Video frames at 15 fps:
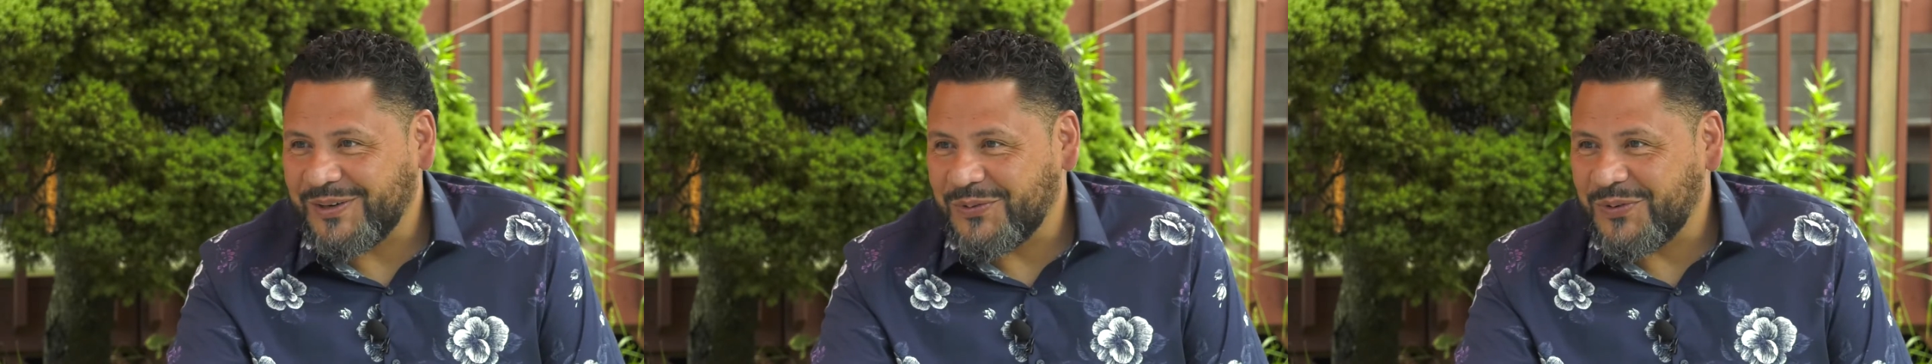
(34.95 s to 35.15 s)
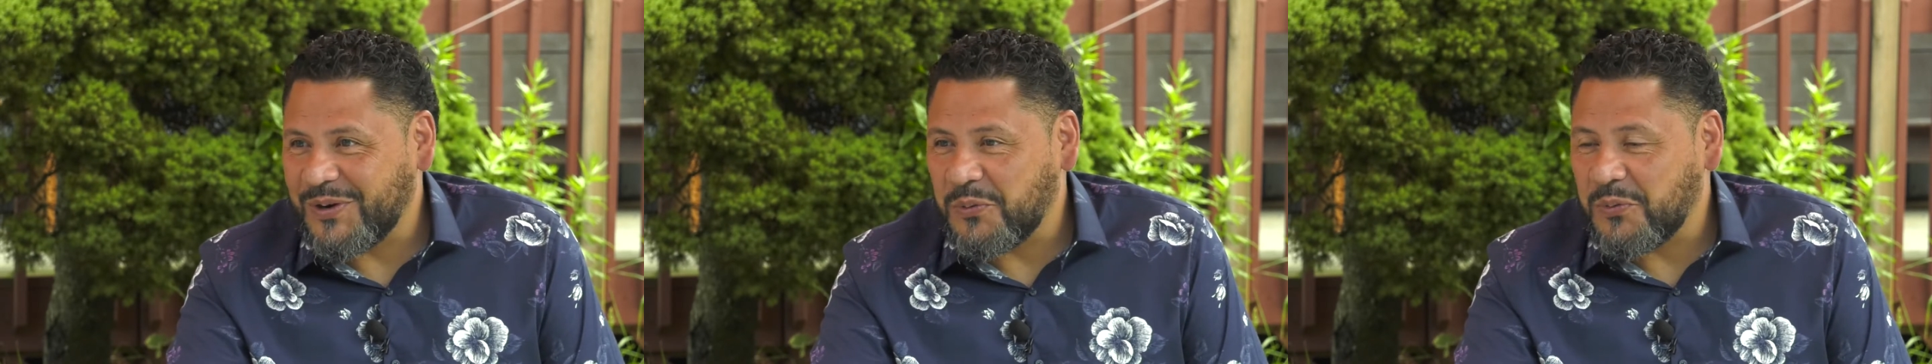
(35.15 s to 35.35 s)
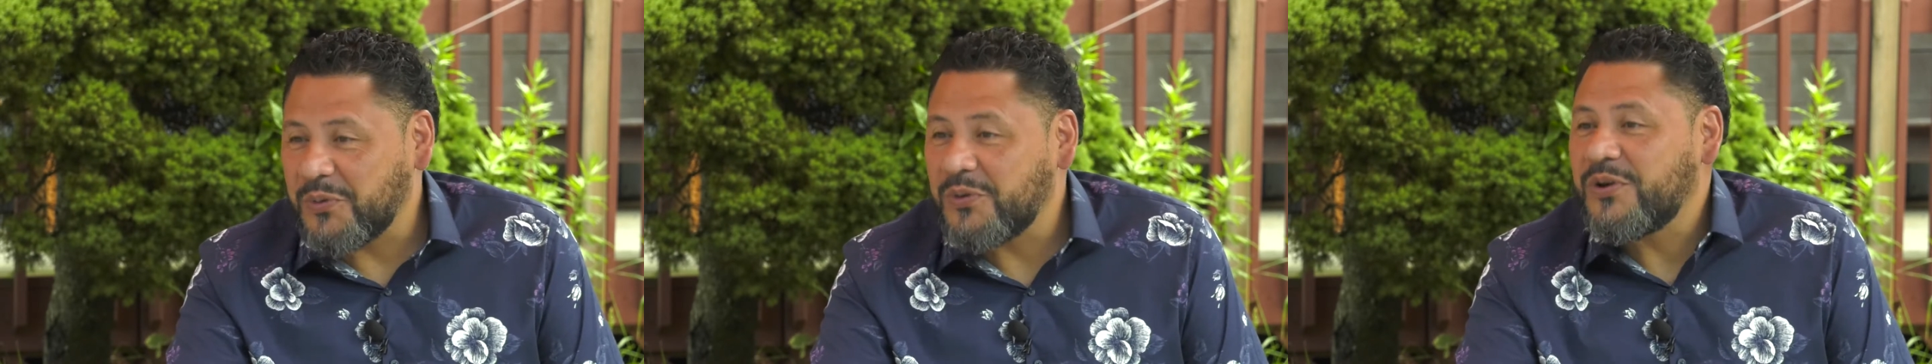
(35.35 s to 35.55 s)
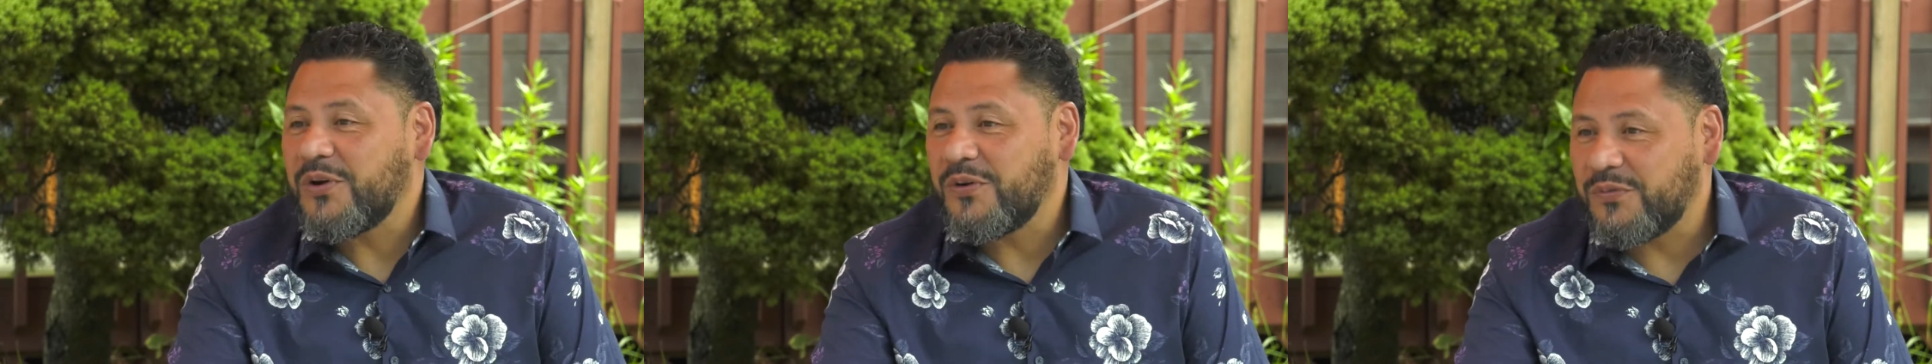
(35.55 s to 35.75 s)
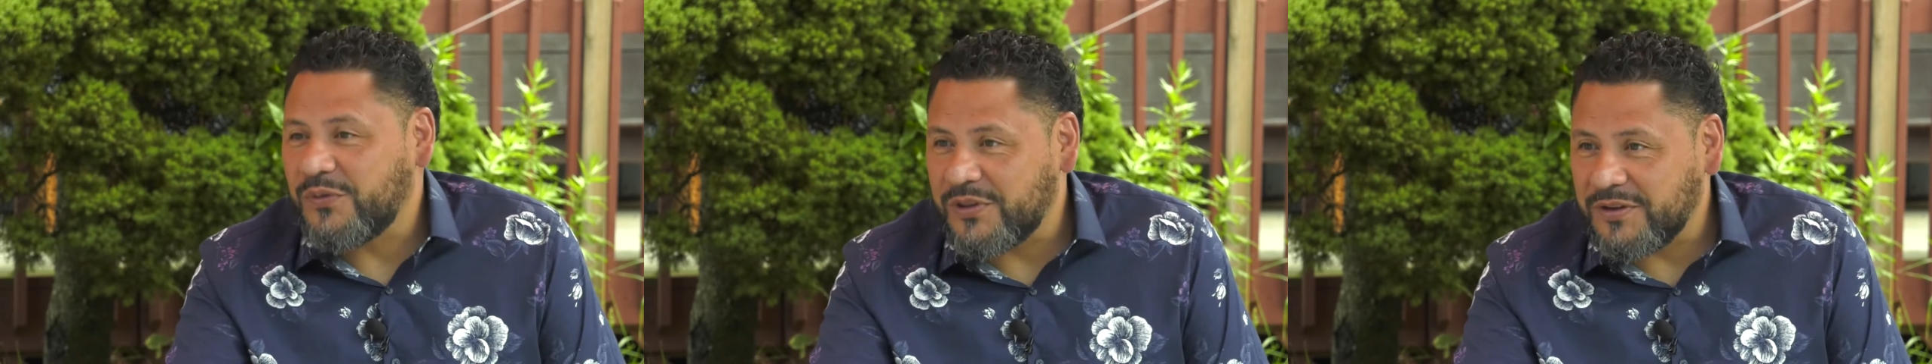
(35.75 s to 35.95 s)
where we would
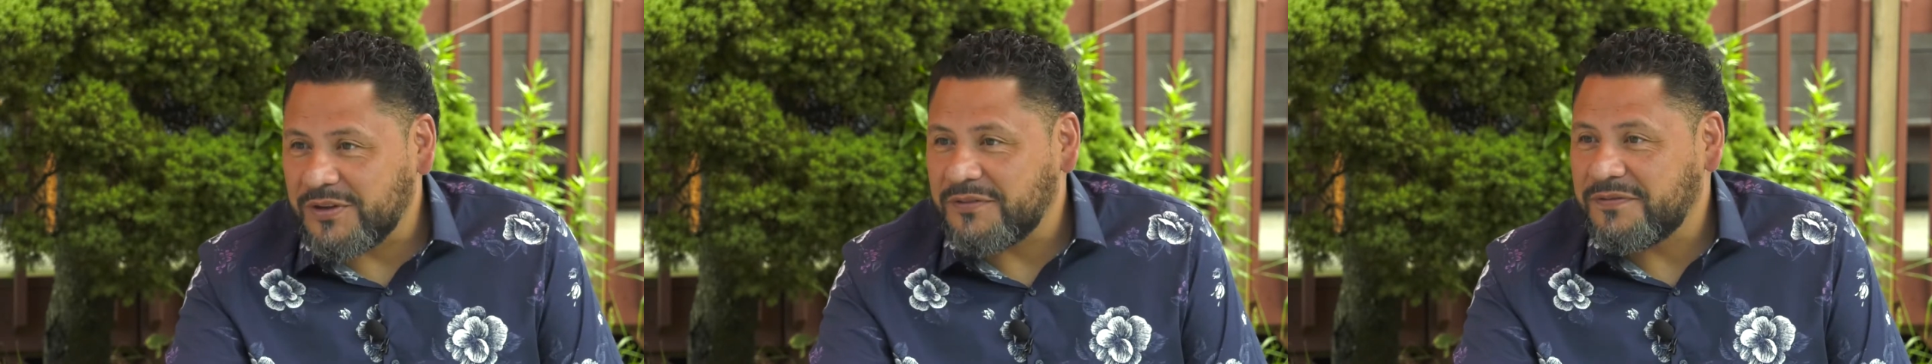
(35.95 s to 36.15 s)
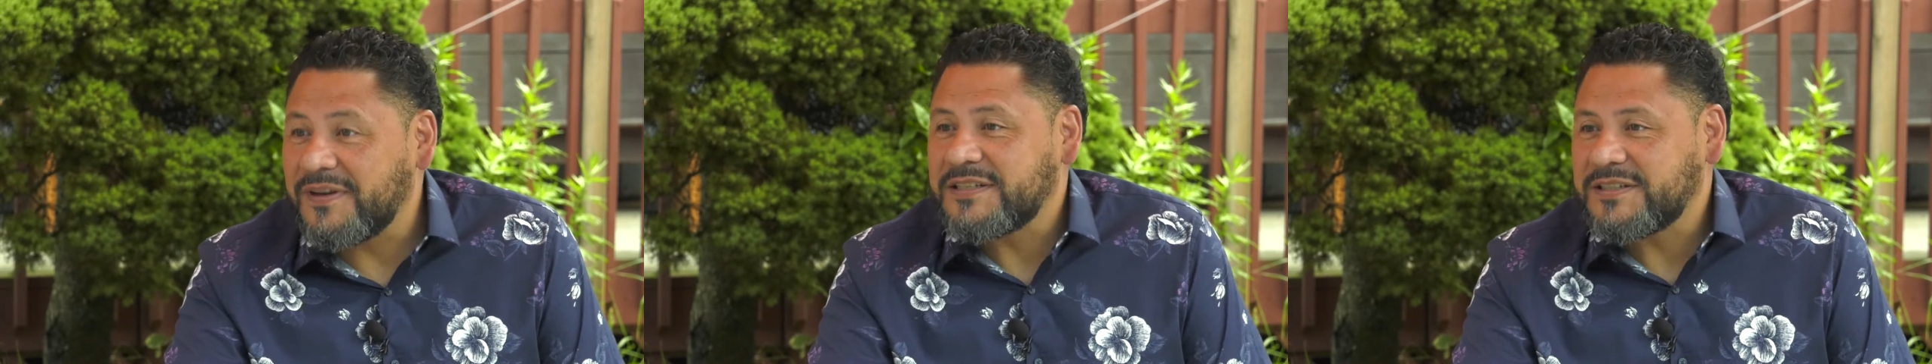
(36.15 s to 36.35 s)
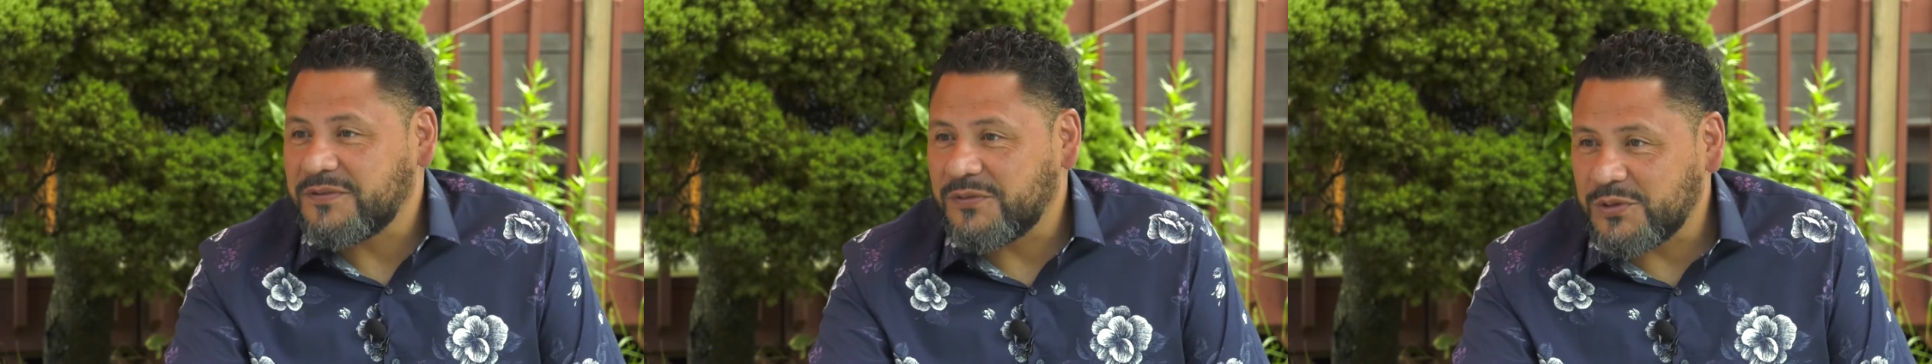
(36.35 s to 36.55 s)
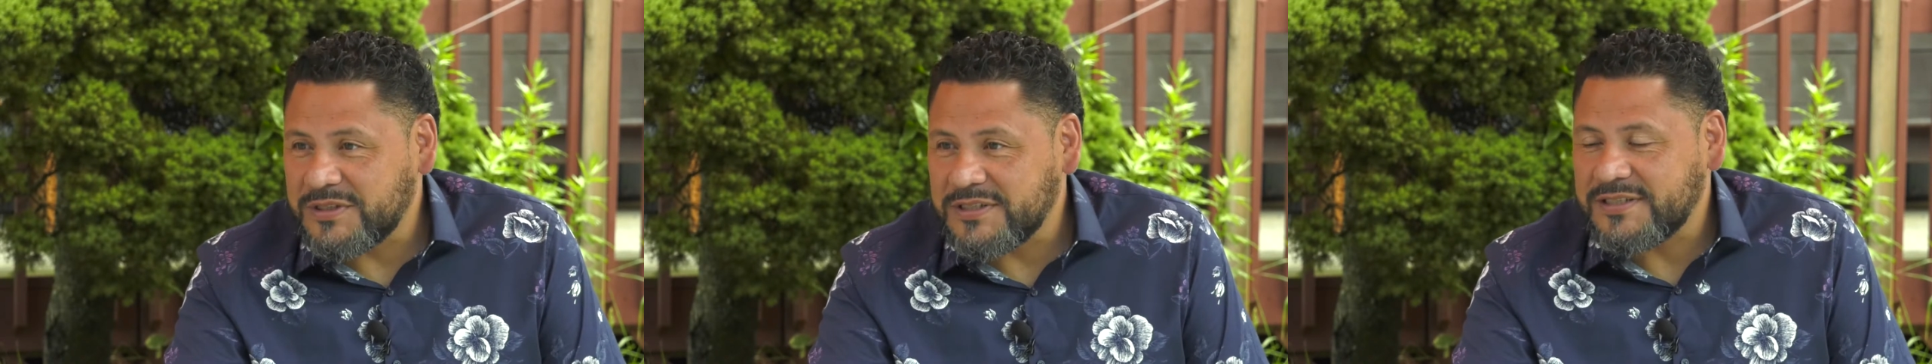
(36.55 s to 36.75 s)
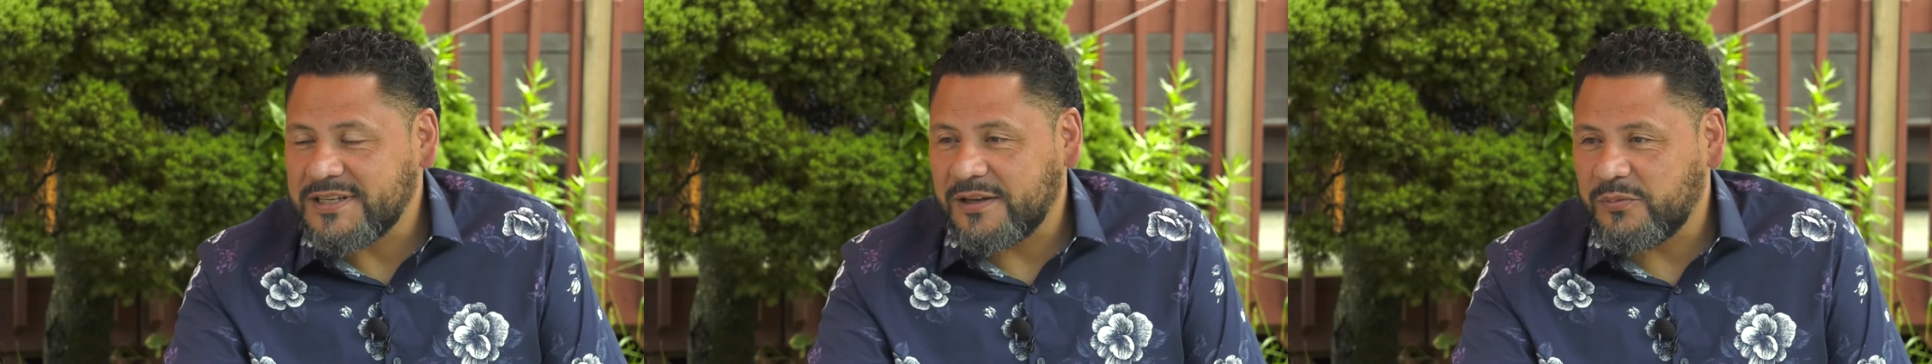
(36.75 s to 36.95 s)
go for the festivals
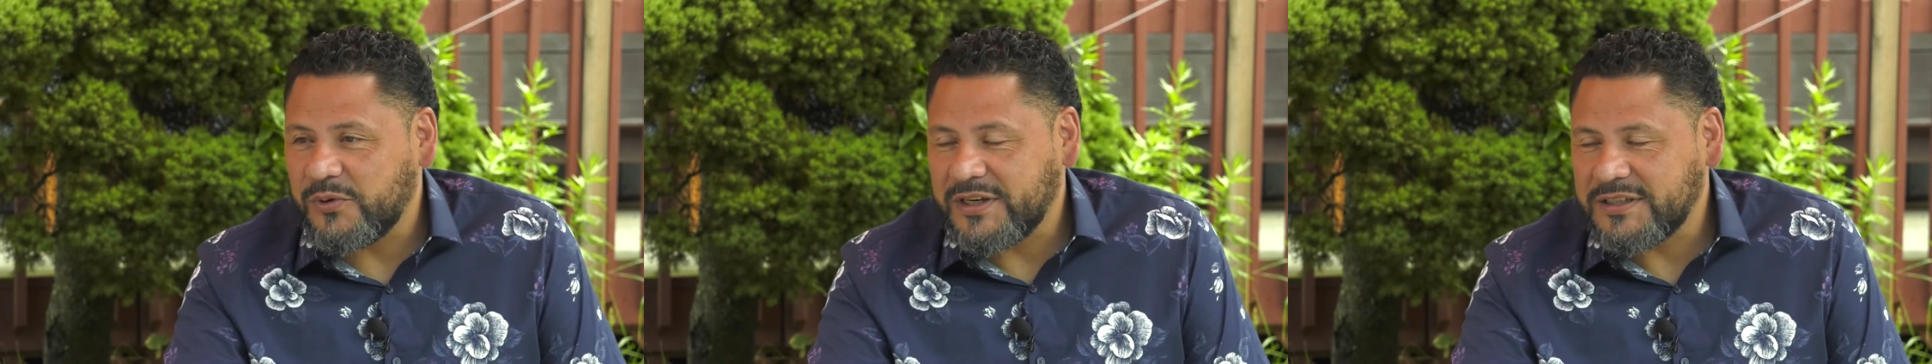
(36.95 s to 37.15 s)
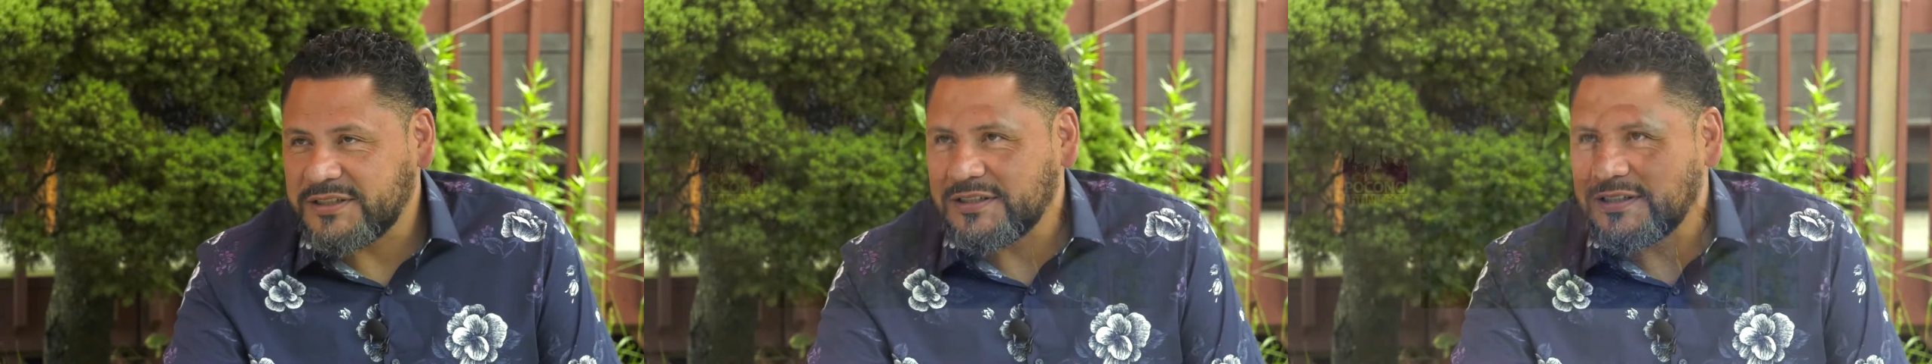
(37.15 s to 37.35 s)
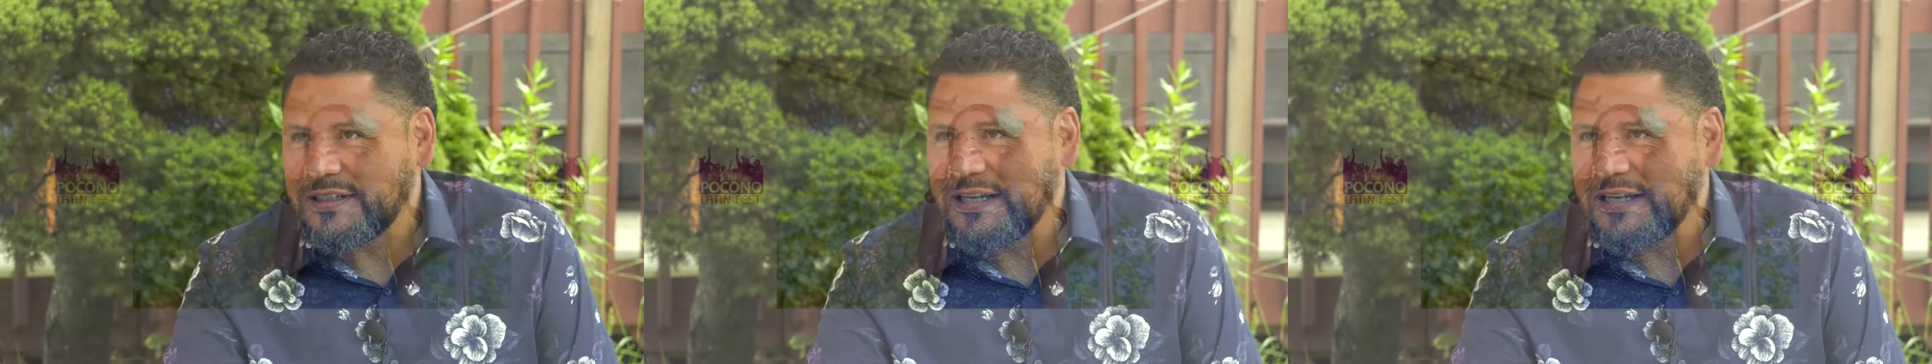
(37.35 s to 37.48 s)
and celebrations.